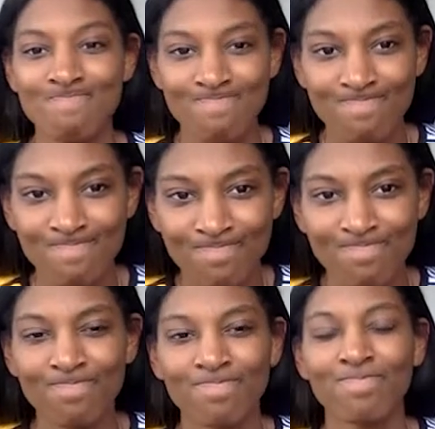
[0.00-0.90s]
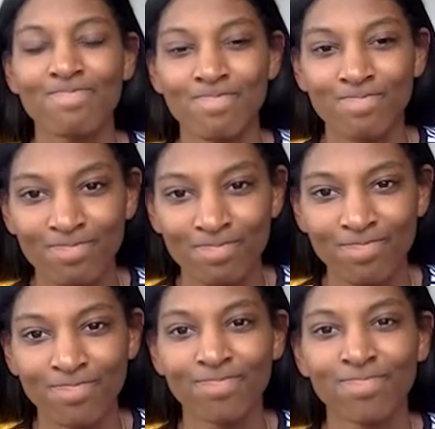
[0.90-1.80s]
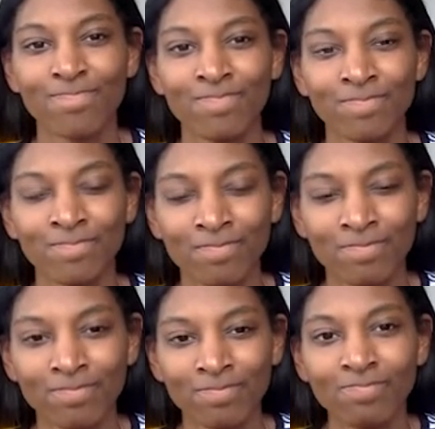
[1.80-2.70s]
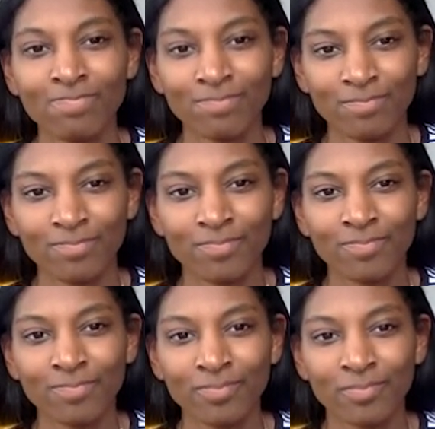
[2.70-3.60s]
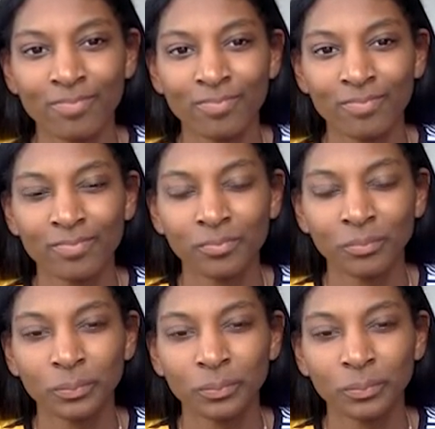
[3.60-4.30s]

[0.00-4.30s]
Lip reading: [no speech]